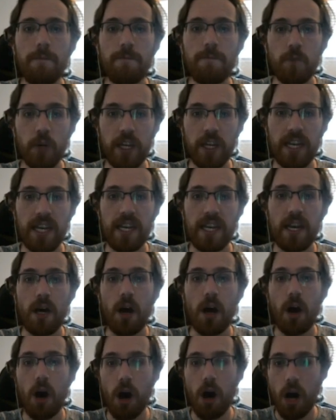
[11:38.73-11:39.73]
freaking
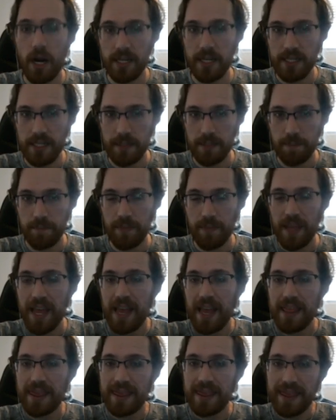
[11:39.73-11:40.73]
awesome.
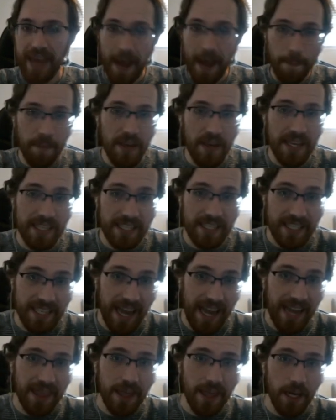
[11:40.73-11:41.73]
That being
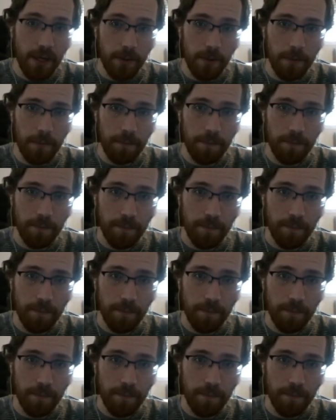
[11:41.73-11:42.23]
said, though,